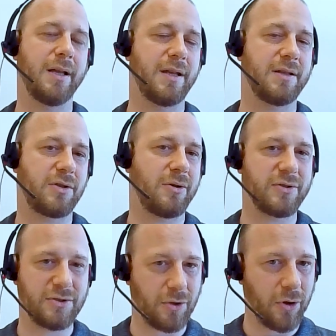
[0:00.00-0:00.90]
that's
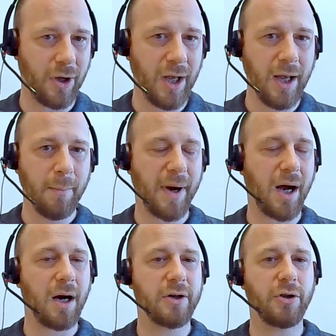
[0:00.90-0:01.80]
also
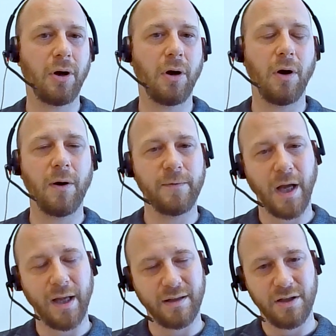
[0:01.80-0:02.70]
part of a